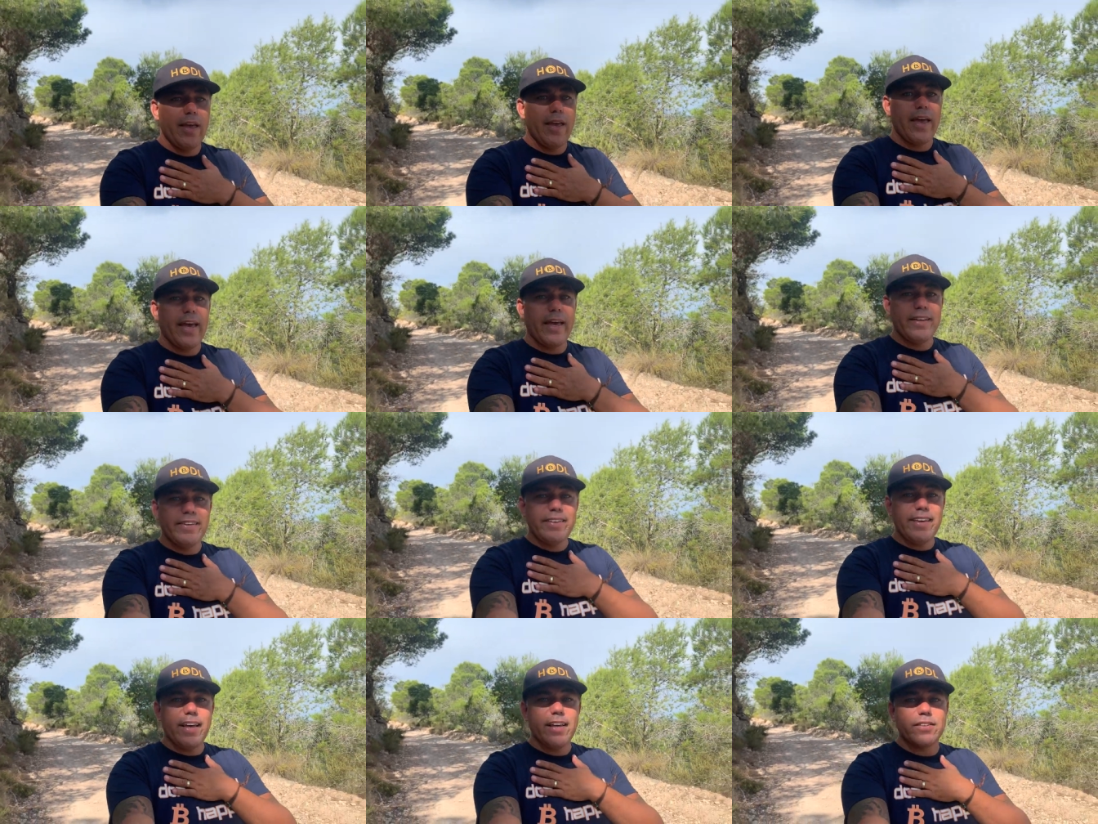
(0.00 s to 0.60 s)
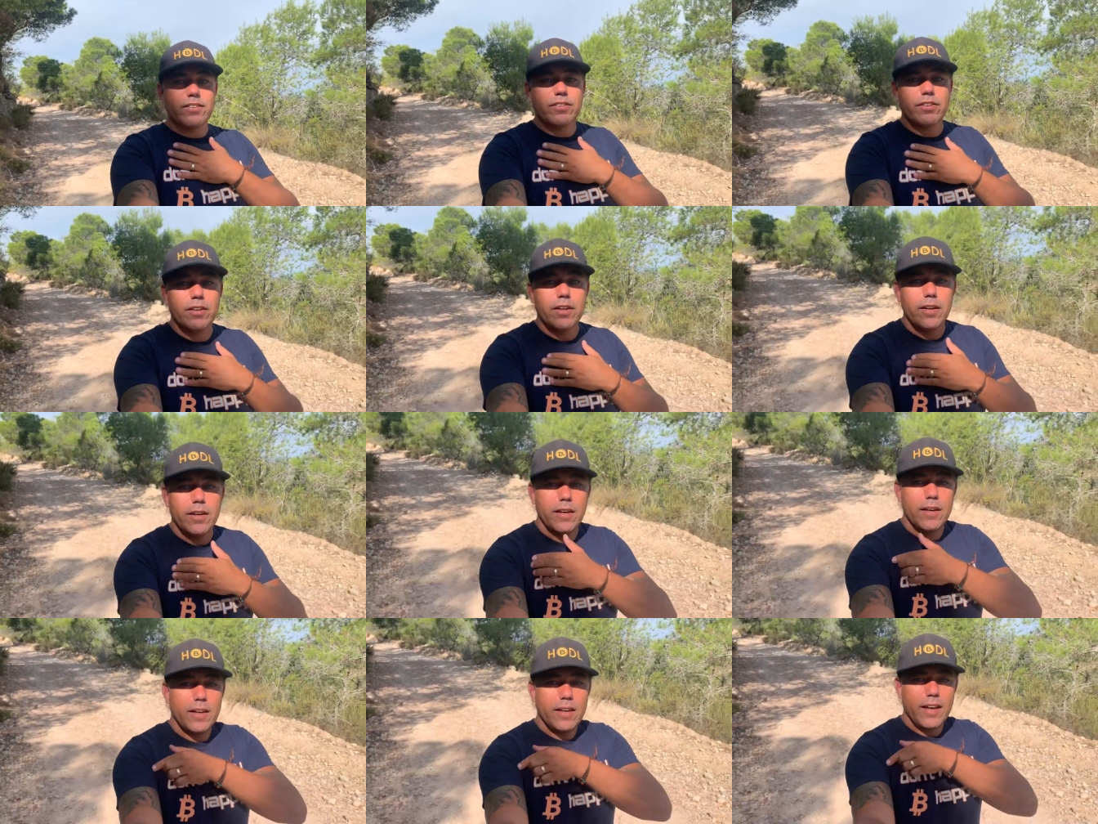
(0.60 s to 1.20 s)
And yes,
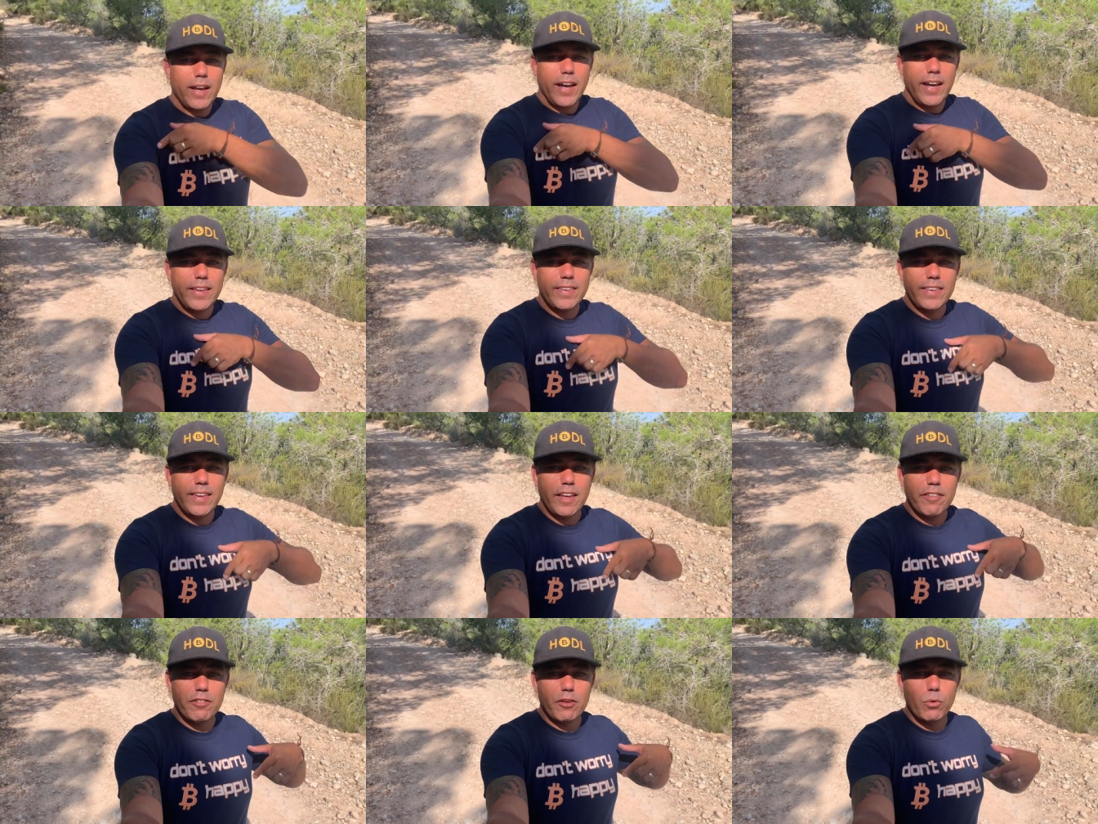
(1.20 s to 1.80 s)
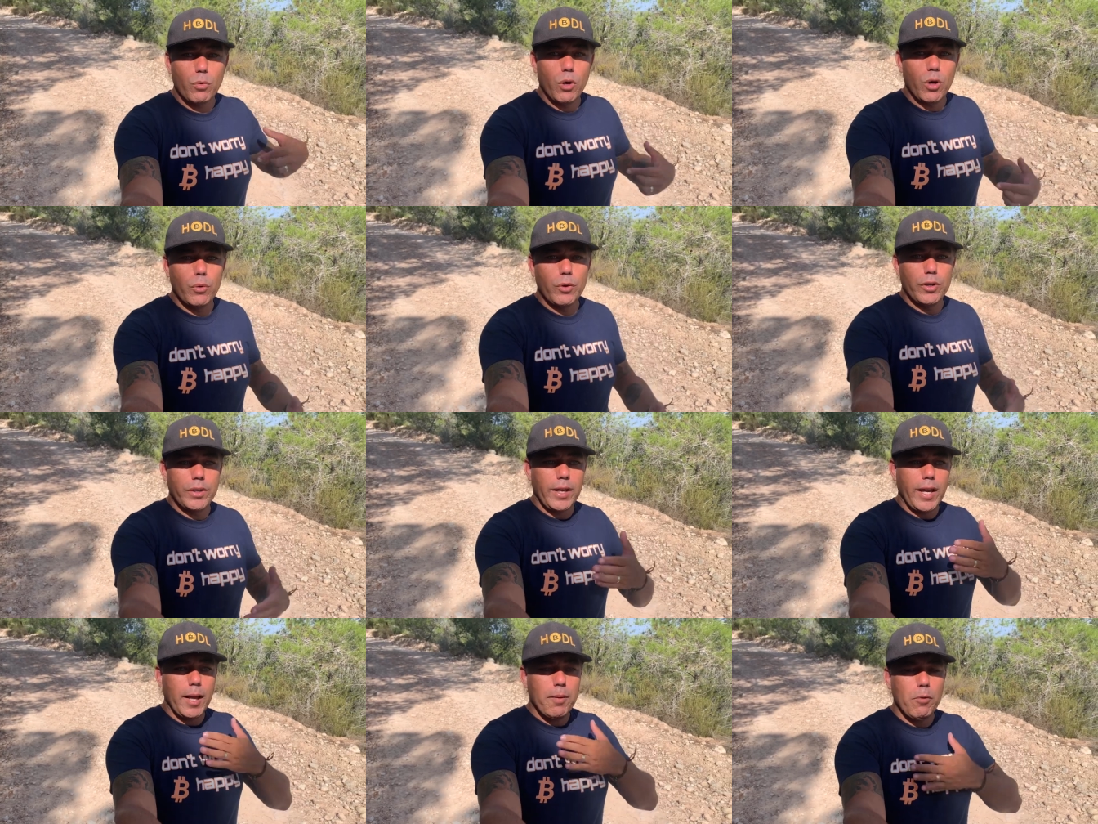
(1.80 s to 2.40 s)
I never
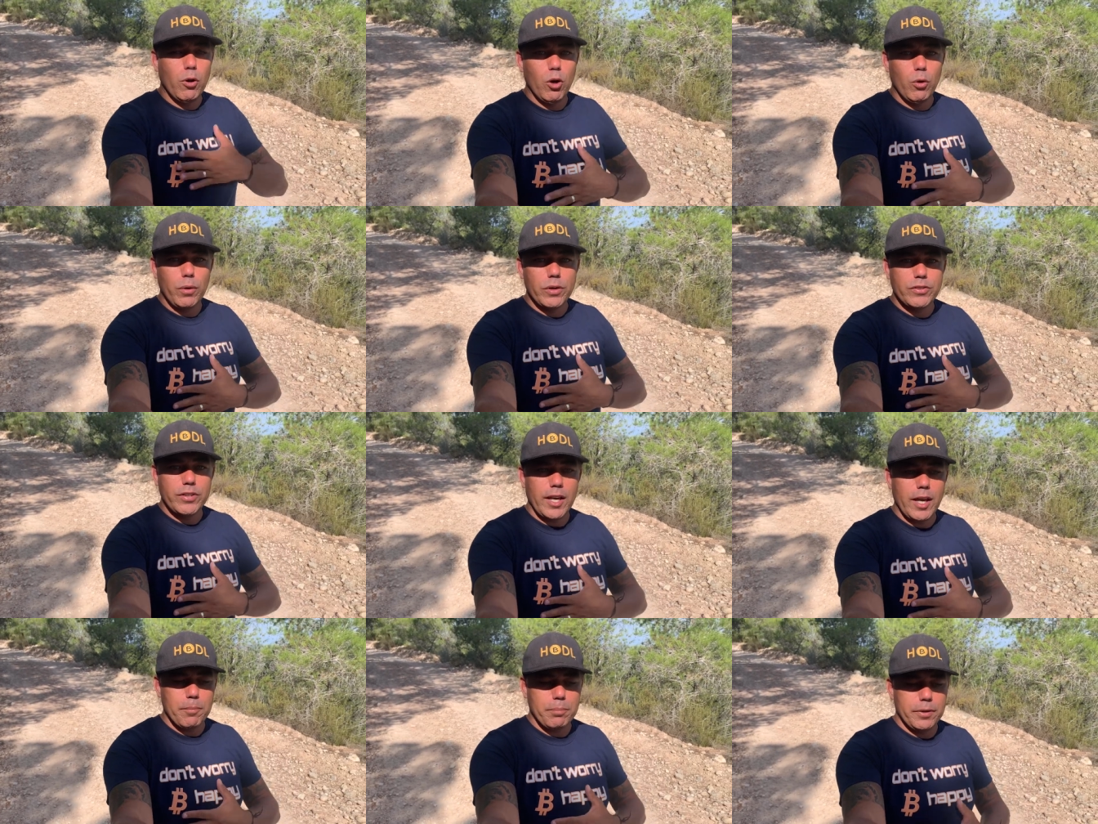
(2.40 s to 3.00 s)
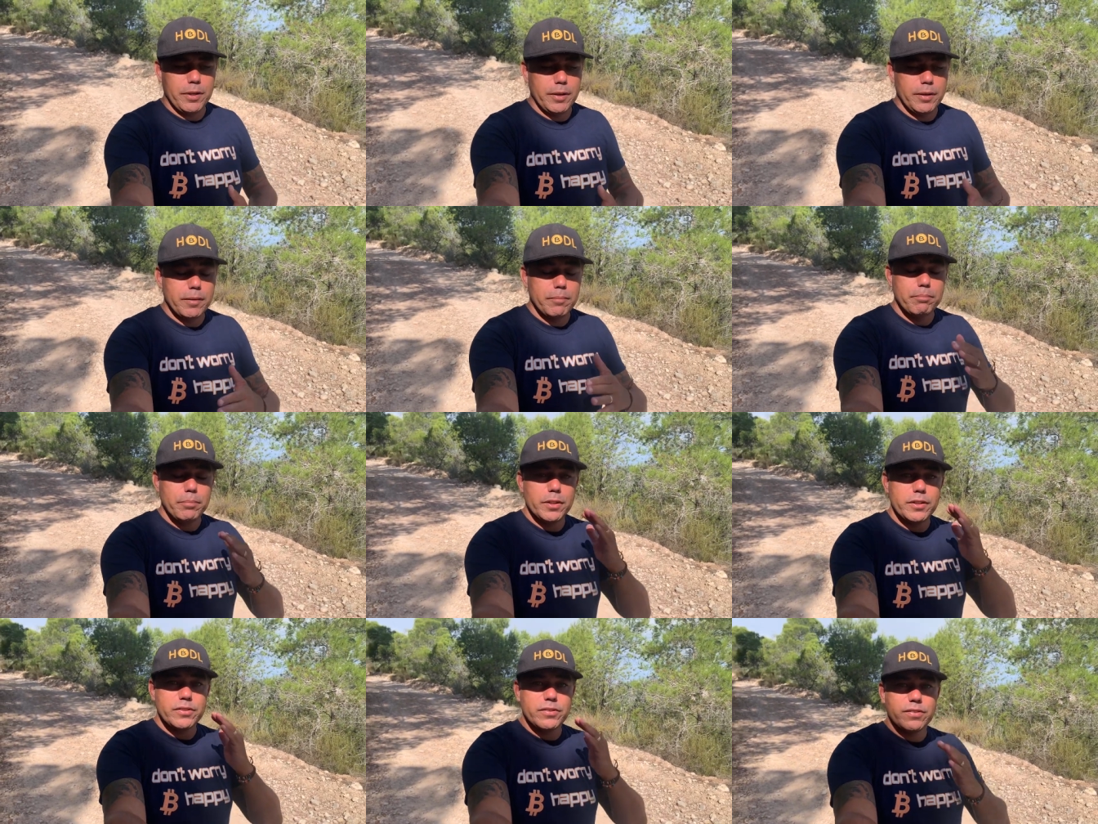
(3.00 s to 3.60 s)
worry, I'm always happy,
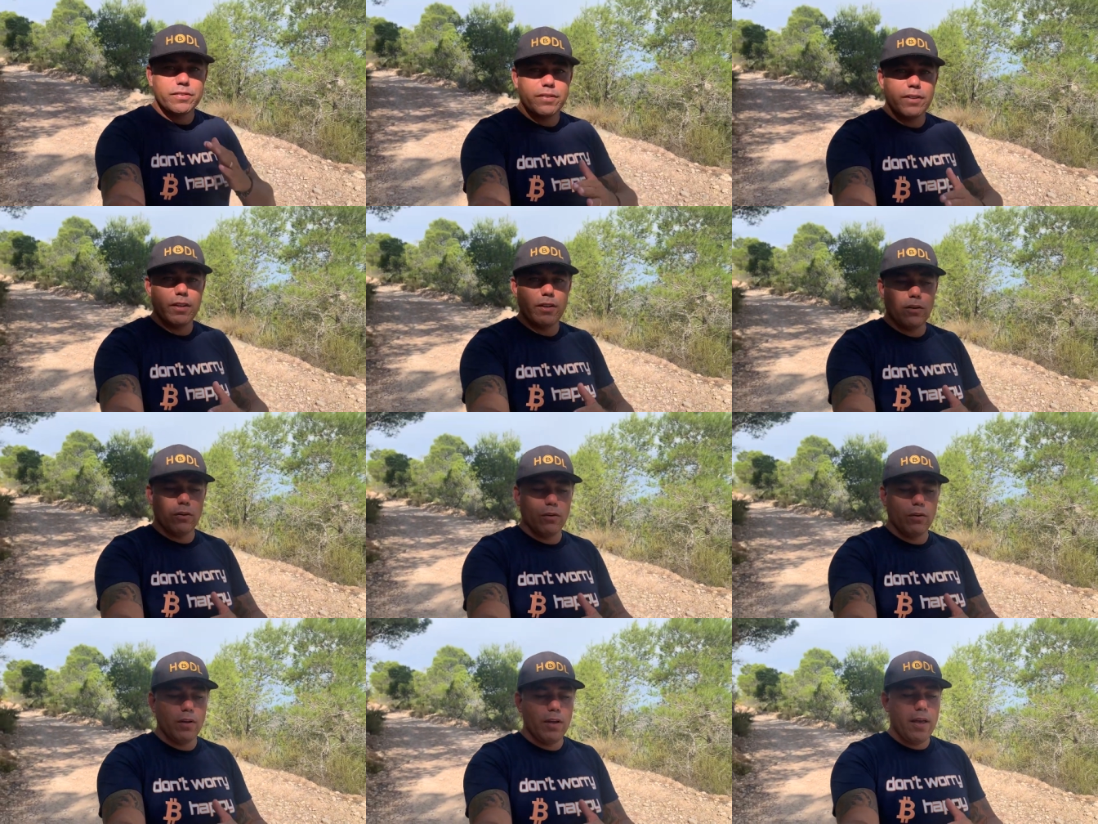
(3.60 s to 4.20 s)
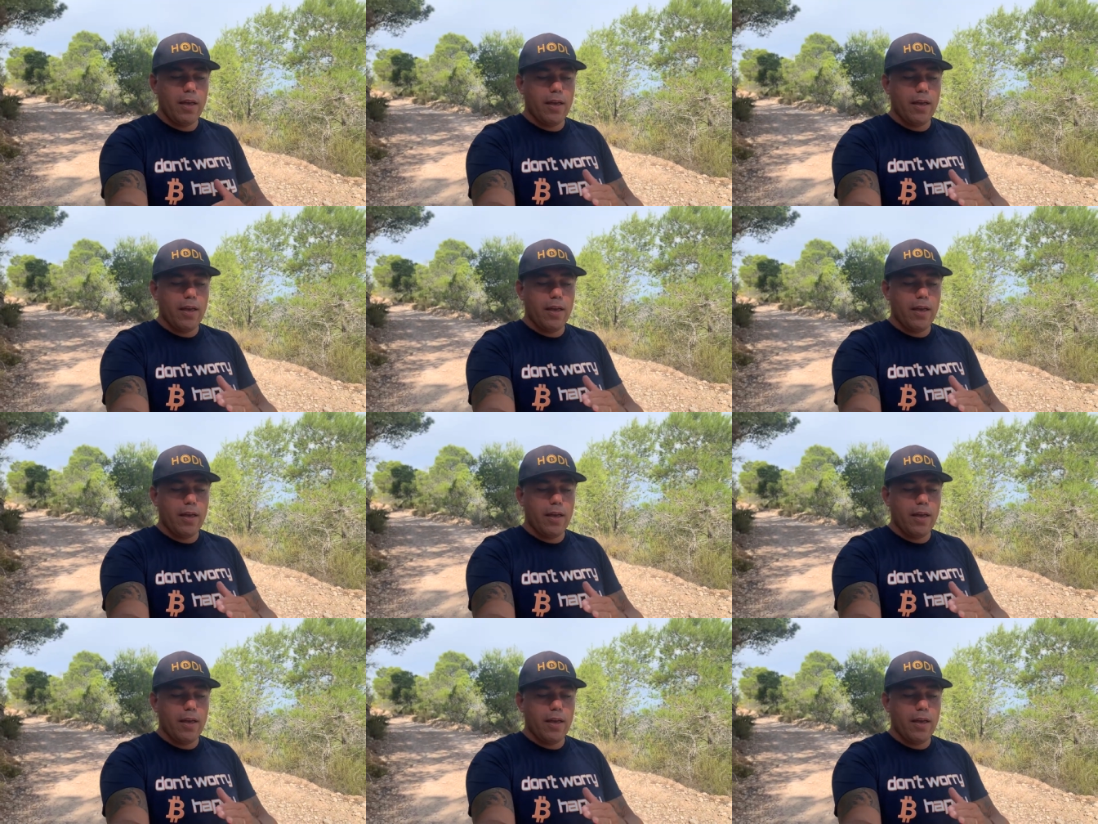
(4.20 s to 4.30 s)
but still,